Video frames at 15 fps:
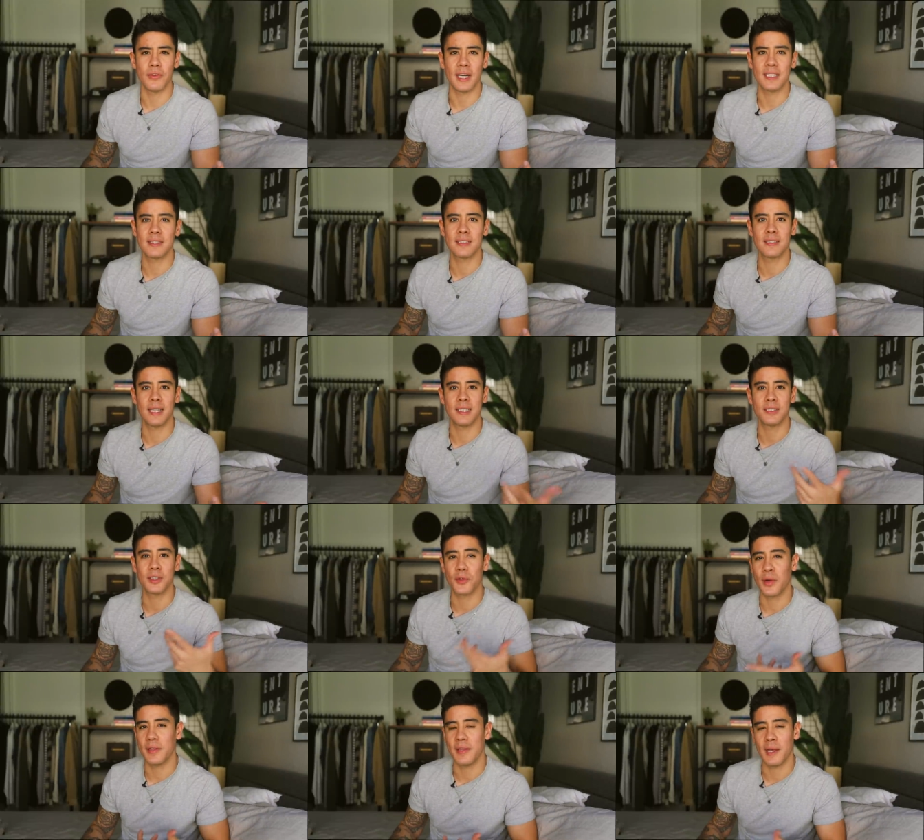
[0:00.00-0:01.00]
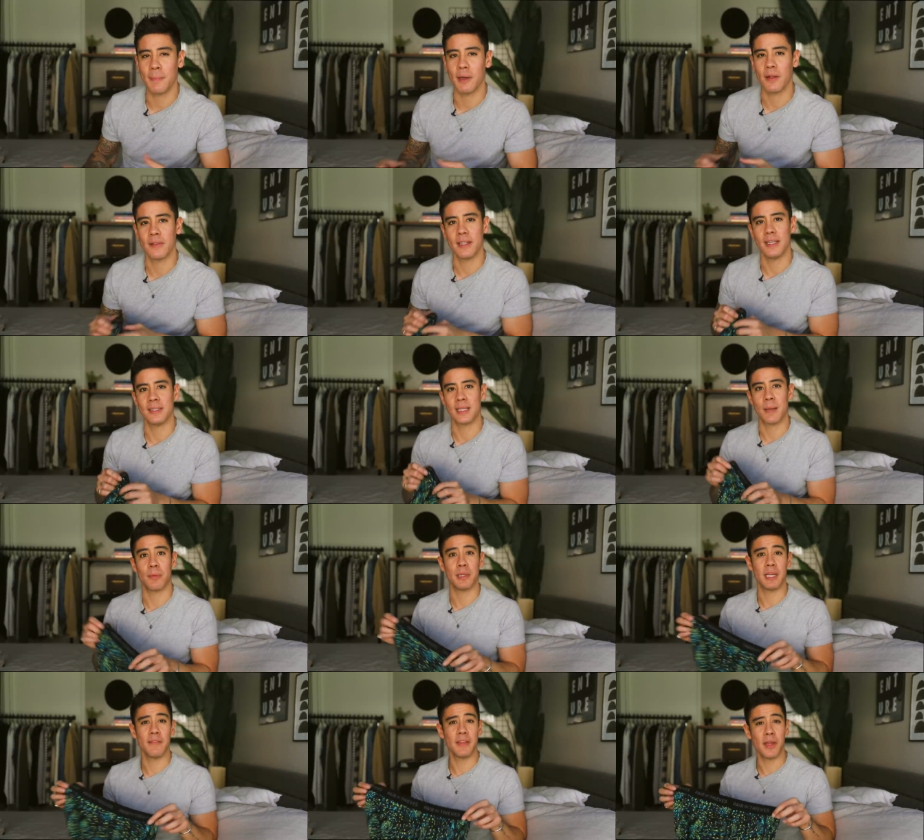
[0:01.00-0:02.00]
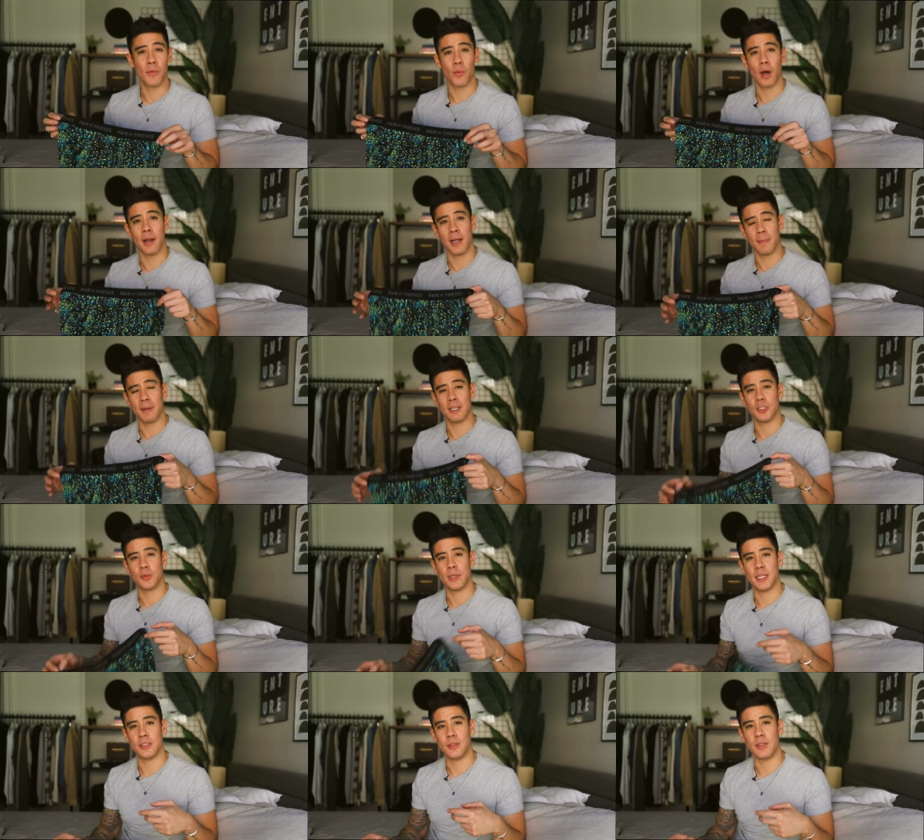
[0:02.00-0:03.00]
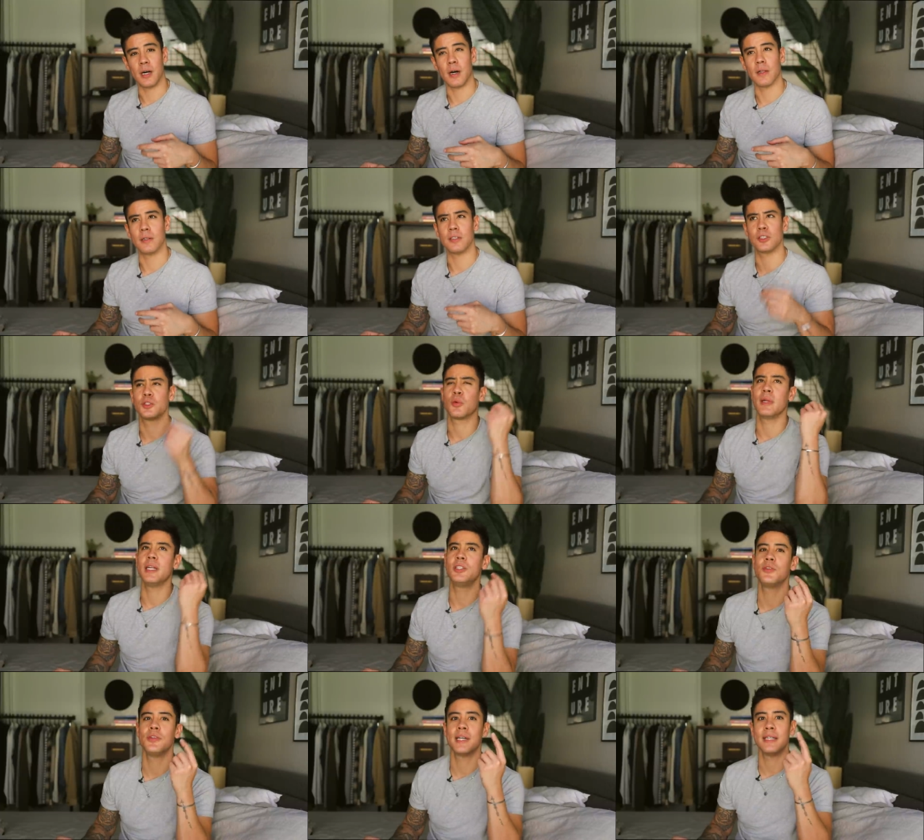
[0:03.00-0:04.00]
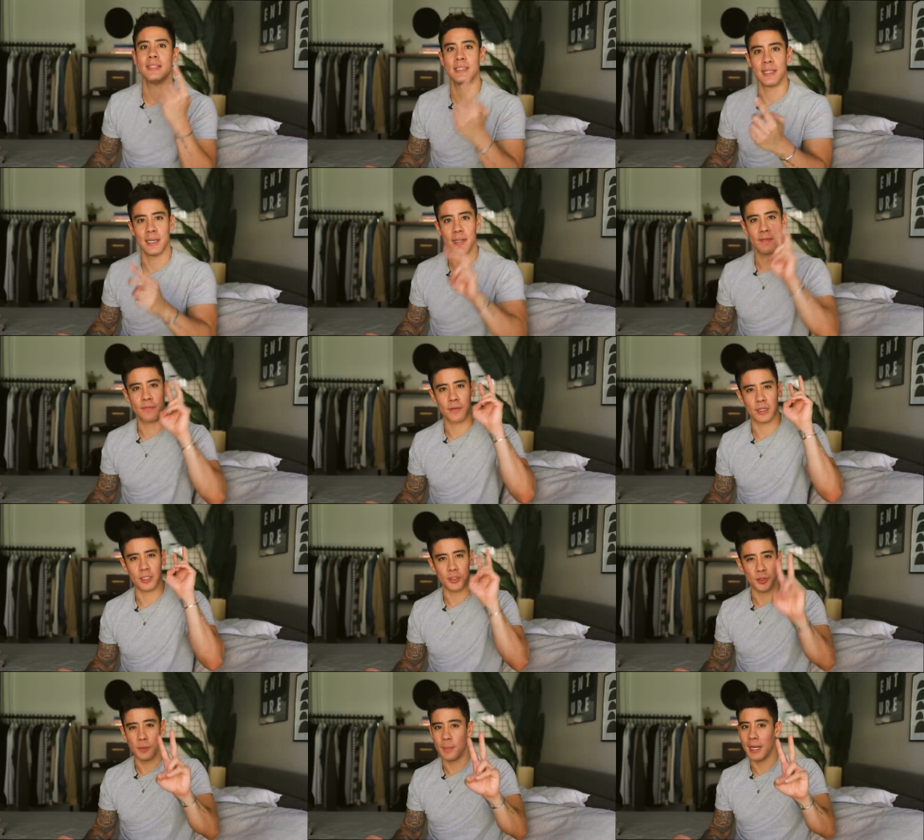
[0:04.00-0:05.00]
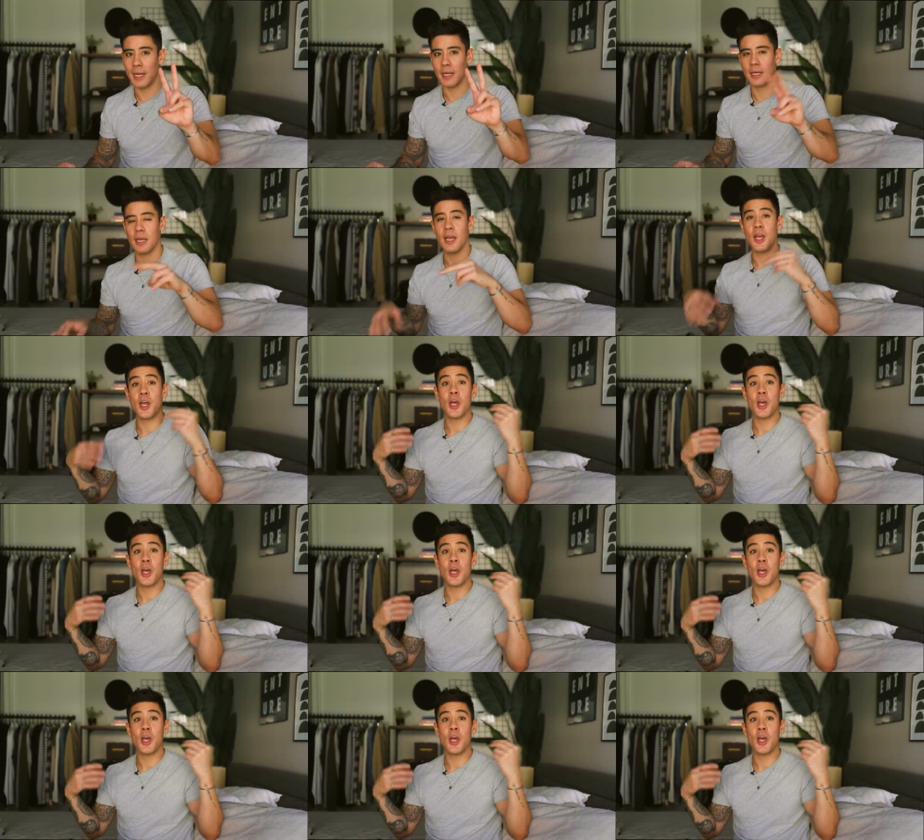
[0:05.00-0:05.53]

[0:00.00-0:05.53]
That's the great thing about these. I believe they run at about $22, $22.99 for a 2-pack.